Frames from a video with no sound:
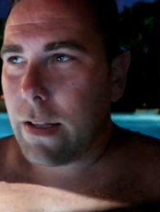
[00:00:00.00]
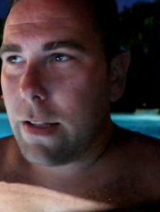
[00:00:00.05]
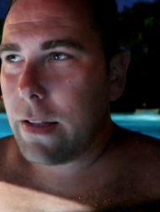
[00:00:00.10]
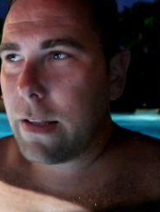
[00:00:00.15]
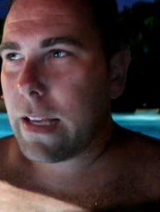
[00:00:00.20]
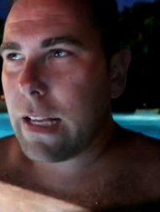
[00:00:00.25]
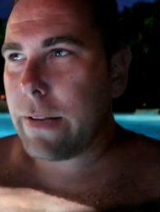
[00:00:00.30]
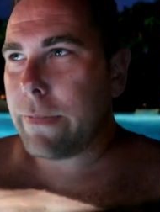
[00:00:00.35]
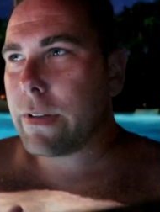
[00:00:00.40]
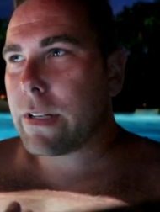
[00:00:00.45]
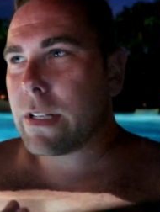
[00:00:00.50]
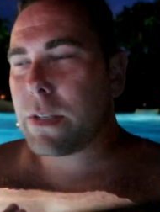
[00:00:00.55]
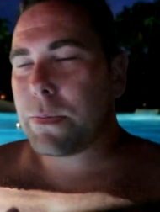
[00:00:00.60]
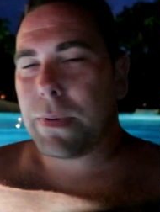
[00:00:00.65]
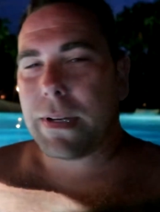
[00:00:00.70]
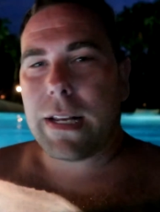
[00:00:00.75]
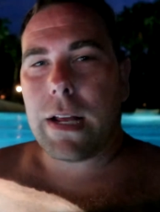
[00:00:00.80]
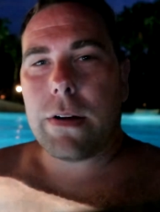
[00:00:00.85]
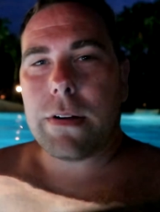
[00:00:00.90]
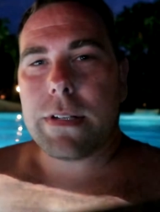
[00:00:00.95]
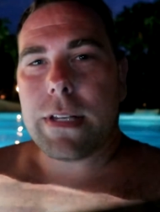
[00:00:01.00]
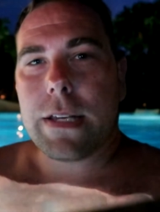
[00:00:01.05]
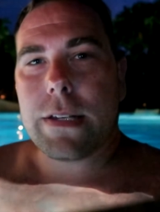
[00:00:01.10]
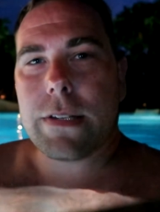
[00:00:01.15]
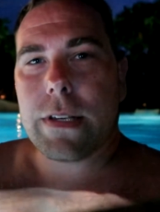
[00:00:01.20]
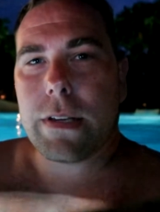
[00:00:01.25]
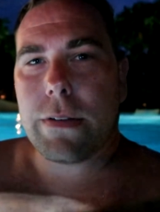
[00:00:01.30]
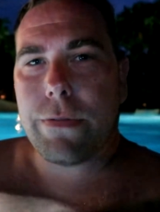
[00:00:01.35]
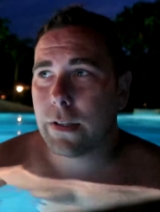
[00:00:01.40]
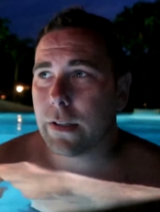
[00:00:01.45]
you can't even explain how it tastes.
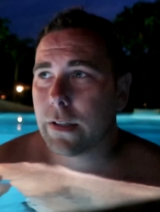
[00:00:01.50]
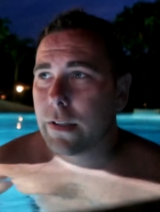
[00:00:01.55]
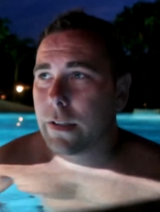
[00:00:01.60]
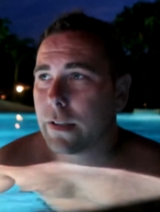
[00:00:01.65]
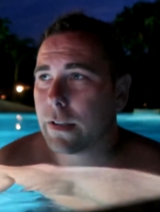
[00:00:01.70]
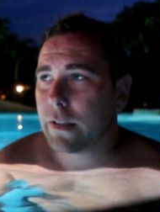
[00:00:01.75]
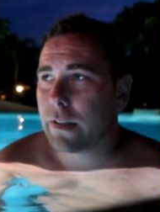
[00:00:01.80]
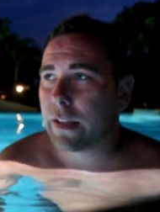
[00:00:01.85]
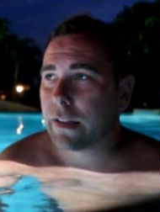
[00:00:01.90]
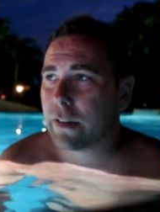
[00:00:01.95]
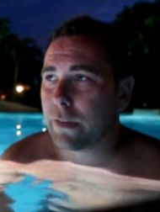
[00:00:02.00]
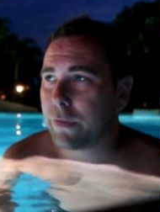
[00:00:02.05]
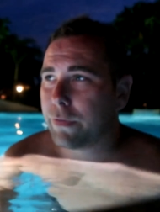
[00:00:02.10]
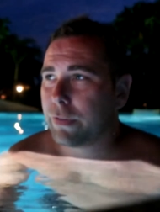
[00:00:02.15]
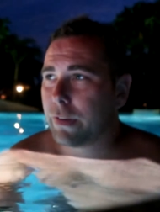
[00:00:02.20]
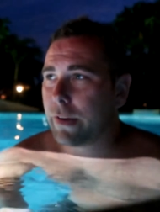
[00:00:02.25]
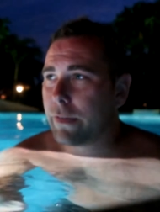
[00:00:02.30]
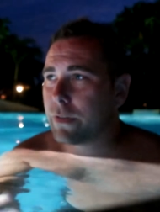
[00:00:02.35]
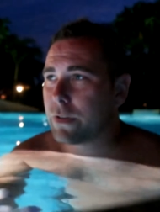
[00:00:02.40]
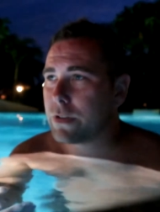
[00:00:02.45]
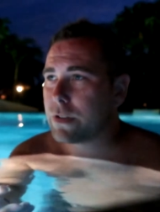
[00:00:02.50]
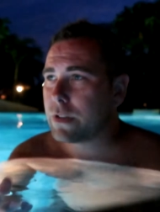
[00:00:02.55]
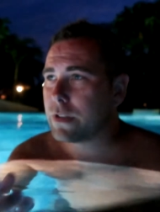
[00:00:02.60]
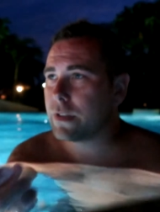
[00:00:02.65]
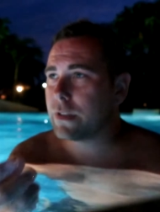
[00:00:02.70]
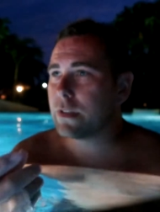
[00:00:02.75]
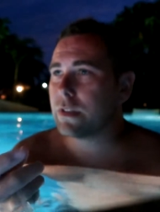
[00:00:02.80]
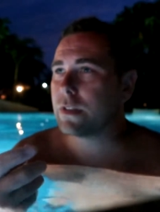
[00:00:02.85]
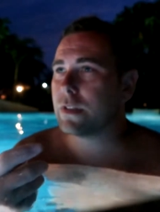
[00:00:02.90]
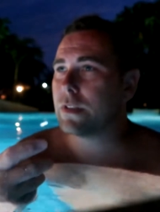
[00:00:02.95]
Like, like the flavor is
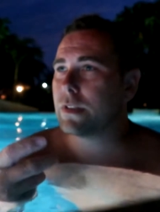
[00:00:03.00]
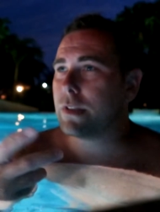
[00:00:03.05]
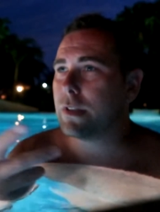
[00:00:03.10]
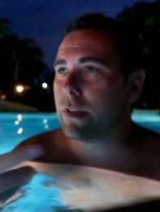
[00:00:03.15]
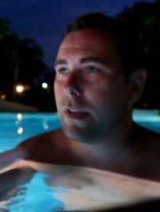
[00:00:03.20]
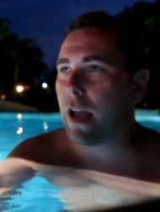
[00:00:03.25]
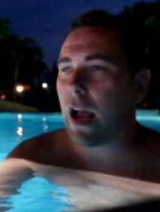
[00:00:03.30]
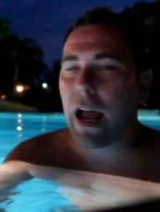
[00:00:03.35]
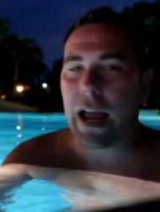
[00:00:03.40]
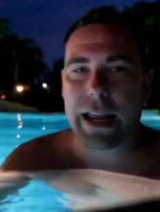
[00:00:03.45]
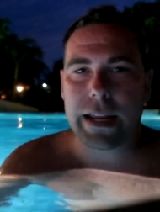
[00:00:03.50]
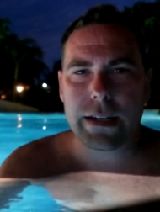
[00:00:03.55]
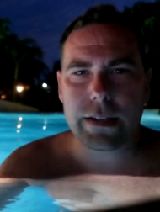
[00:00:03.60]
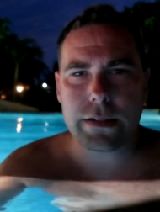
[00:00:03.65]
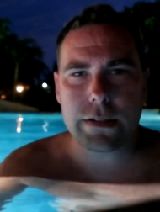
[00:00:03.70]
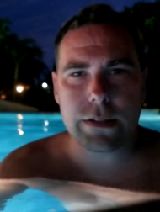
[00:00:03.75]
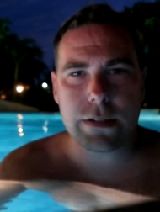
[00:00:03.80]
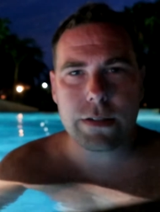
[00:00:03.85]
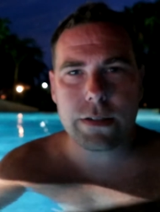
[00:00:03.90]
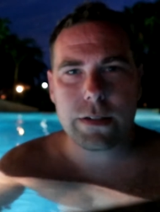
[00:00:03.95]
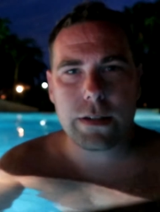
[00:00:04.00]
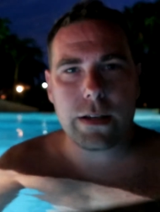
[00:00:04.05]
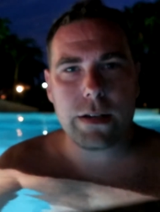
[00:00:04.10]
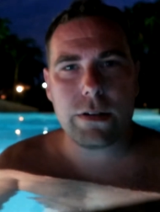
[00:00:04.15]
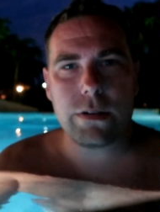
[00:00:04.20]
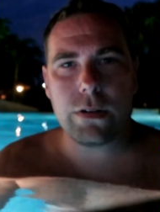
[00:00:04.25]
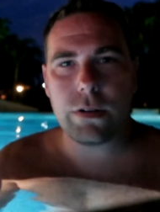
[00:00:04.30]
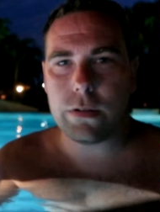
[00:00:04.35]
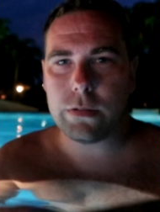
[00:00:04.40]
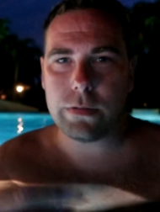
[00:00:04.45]
just heightened. I
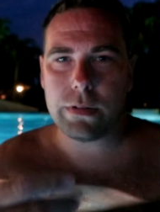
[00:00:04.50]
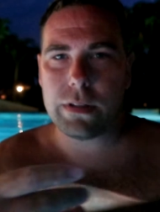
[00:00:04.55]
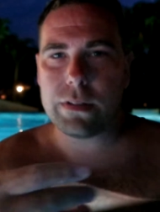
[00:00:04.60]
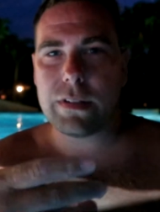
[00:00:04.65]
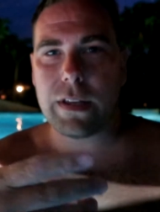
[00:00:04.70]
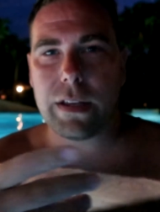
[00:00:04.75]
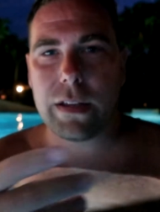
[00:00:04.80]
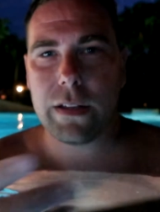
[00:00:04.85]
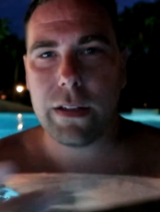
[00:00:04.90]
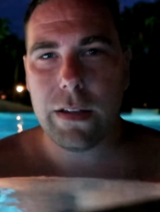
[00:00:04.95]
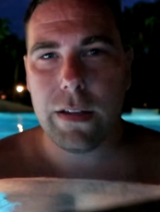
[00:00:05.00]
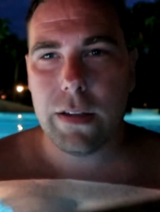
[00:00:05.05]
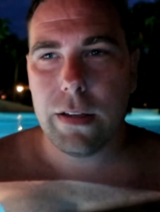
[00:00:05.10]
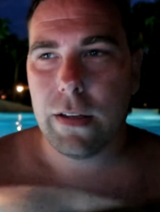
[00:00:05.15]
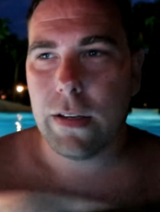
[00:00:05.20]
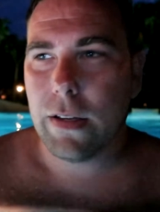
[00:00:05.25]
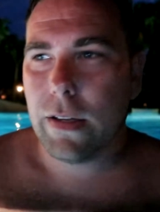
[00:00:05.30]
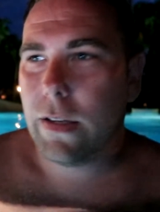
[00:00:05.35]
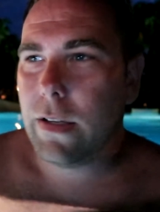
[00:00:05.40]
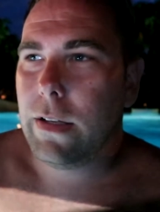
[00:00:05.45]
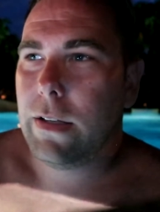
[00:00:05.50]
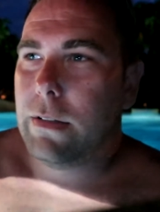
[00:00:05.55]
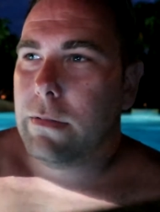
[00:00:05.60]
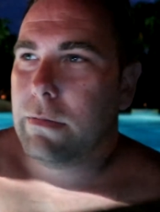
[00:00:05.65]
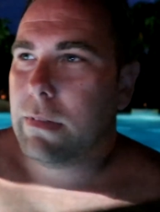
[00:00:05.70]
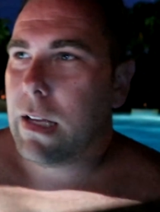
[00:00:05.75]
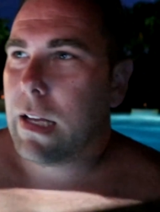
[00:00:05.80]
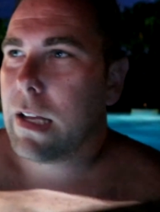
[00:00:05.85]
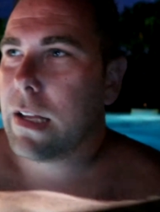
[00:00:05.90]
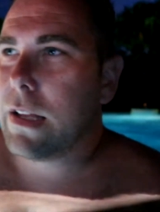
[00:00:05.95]
don't know, it's like,
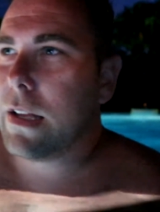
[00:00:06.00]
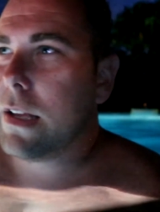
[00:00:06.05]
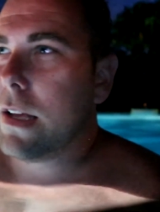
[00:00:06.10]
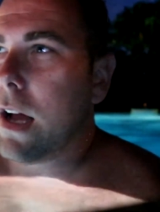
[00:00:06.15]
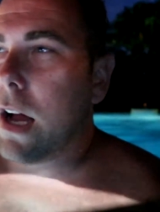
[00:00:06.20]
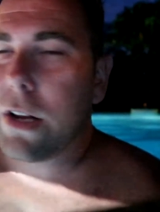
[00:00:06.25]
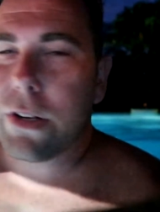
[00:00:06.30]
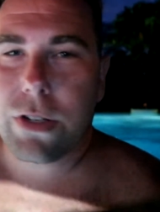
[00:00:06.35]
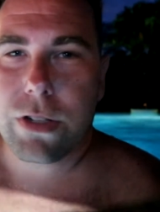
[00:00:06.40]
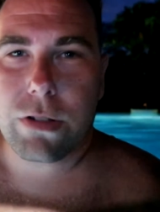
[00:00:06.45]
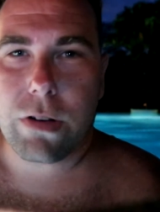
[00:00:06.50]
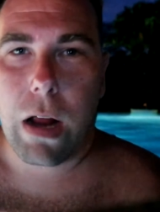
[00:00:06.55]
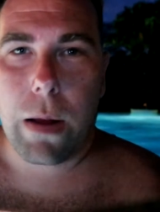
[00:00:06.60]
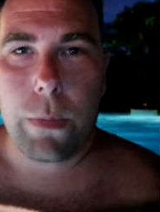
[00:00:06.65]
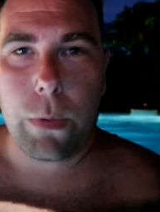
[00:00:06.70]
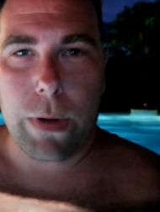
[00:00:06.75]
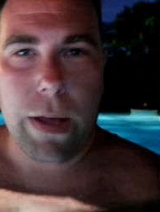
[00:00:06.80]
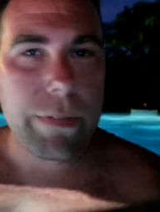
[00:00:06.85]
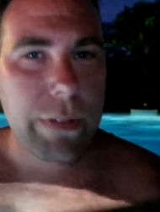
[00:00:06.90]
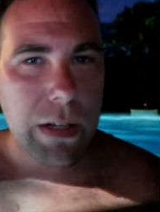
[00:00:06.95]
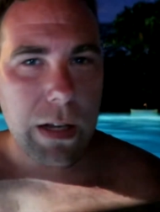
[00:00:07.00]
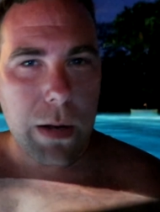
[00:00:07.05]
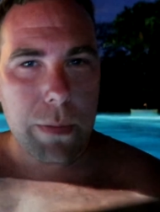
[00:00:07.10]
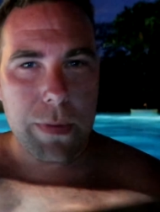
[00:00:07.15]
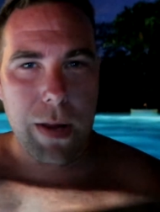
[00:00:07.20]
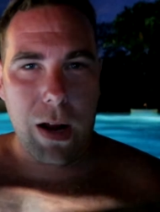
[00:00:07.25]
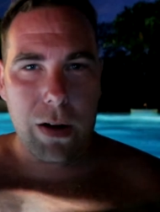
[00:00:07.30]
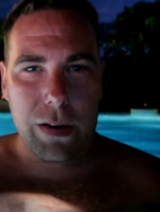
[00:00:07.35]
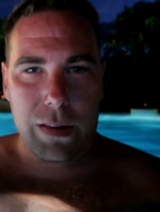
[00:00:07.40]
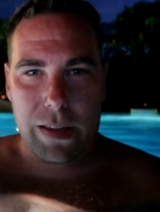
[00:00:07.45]
undescribable. You have to come
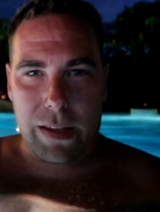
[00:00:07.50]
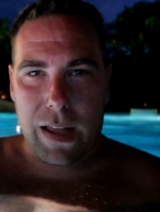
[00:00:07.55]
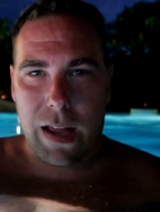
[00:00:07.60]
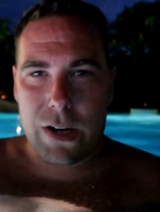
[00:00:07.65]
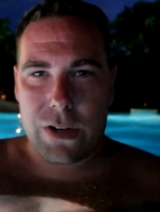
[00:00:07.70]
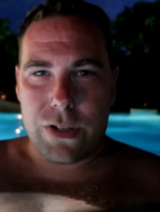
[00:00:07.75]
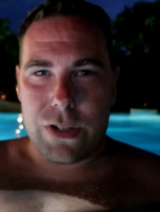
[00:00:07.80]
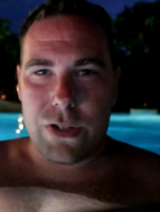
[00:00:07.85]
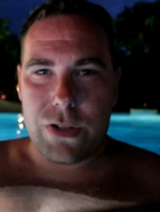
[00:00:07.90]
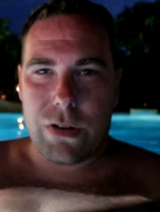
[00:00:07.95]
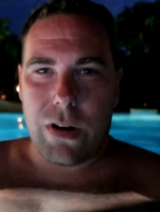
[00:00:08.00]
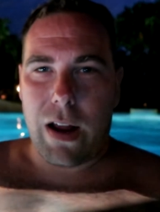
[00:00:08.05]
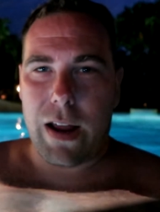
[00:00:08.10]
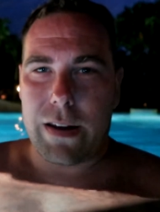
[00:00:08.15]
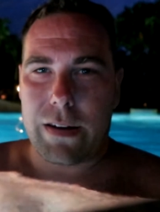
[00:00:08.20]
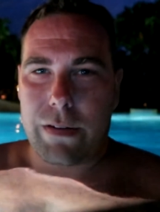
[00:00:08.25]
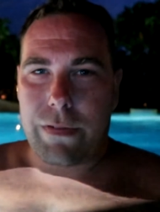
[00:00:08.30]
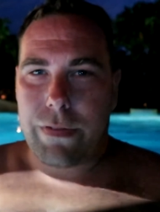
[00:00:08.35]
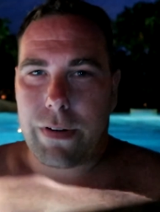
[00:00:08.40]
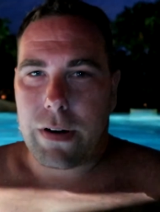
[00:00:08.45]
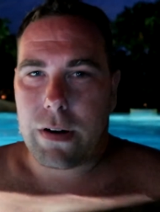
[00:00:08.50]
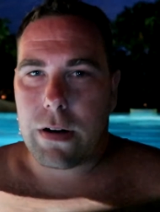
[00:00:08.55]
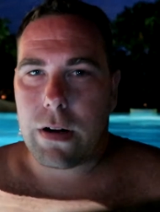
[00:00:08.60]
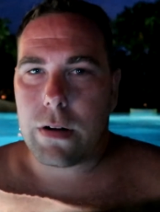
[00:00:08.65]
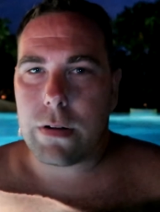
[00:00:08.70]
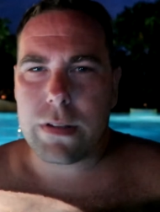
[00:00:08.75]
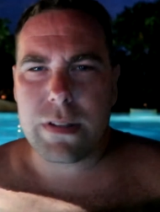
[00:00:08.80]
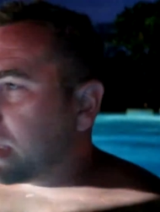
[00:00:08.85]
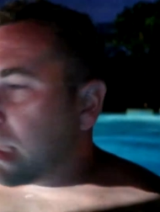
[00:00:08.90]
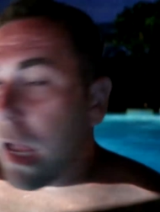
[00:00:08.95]
down and like actually try it to figure it
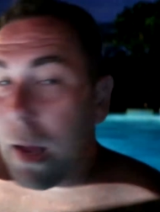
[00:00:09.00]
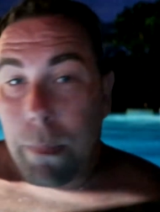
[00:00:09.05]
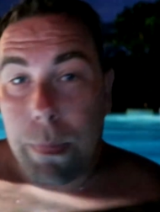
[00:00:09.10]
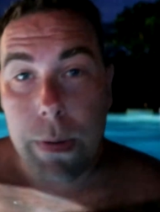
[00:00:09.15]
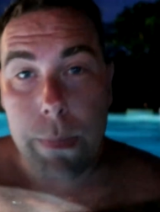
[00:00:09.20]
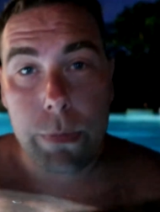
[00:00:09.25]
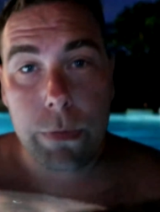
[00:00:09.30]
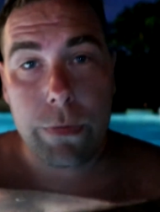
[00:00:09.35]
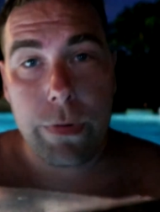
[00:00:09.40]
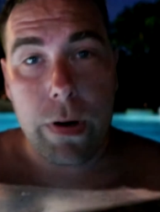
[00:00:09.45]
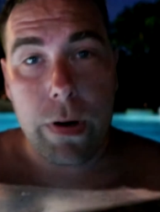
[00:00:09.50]
out. Yeah, people are